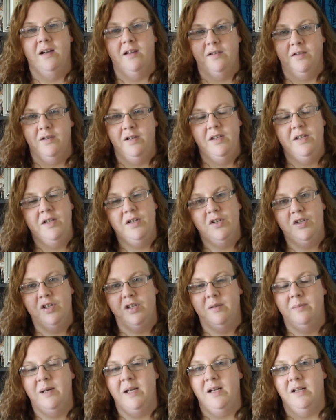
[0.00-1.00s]
there either
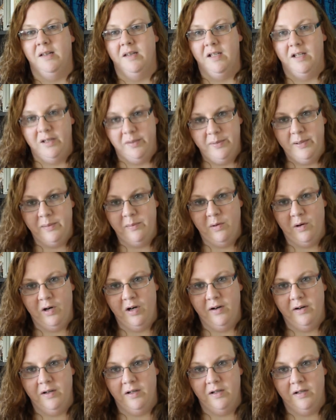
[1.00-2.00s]
should have been a little bit
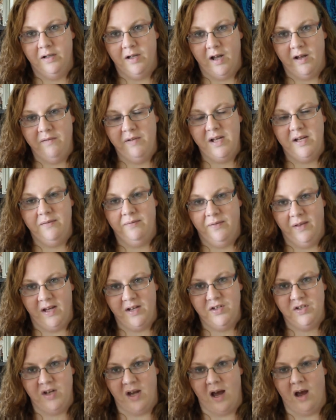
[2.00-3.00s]
more of it
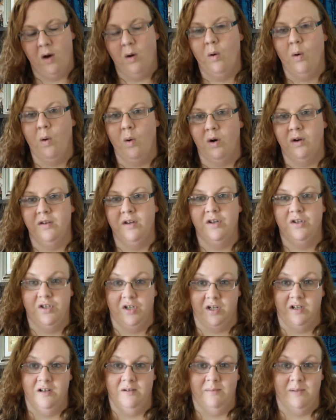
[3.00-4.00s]
fleshed out or there
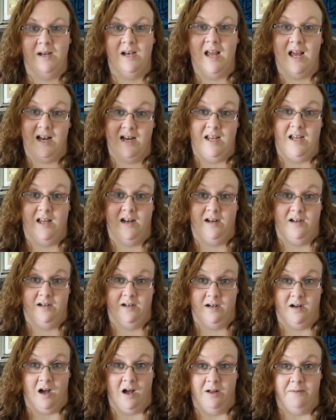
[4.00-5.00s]
shouldn't have been any in it
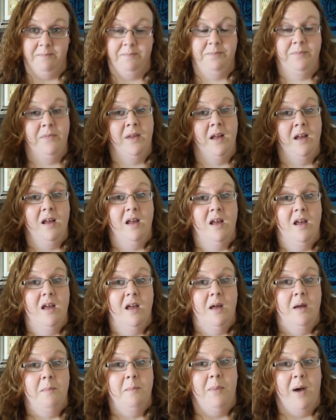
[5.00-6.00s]
at all.
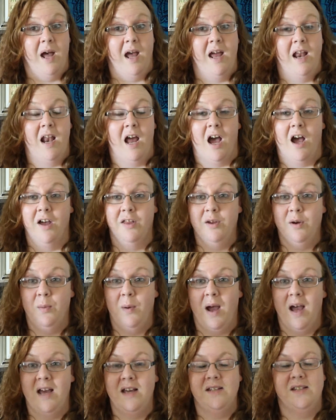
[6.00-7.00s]
But
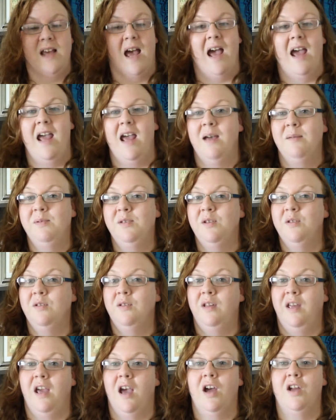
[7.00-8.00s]
otherwise, I
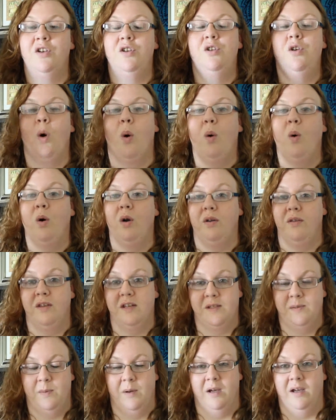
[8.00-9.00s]
absolutely adore
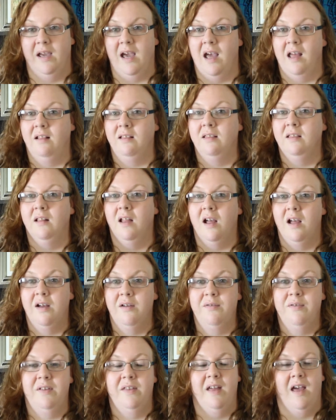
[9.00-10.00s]
this book. I
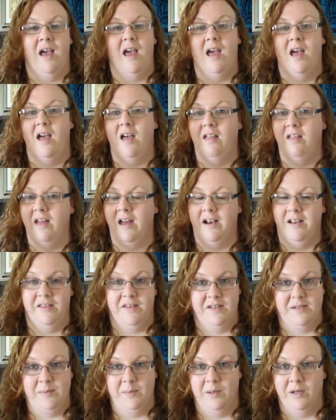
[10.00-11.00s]
love the hell out of
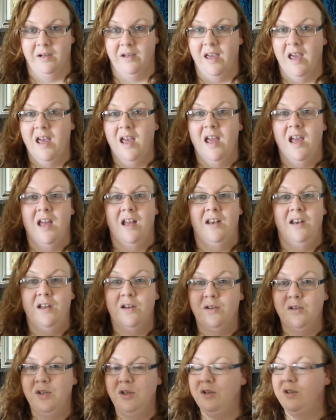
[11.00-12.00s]
this book.
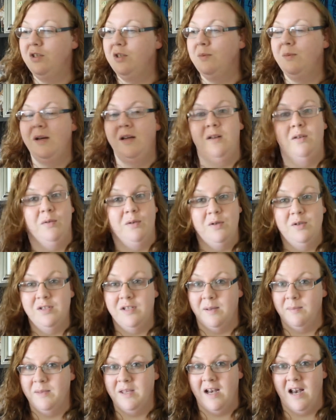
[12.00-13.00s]
Neal Shusterman threw
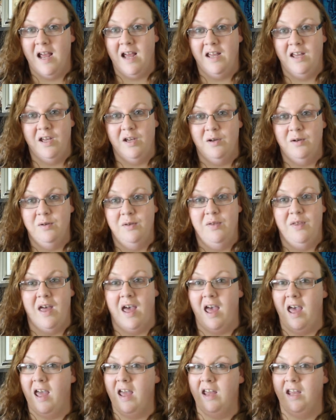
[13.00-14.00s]
something at you
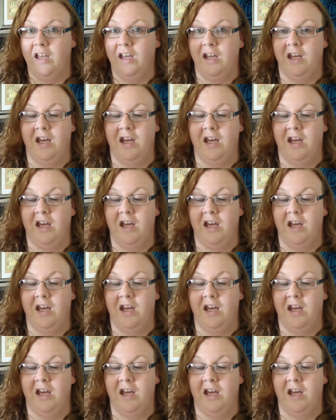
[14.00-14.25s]
that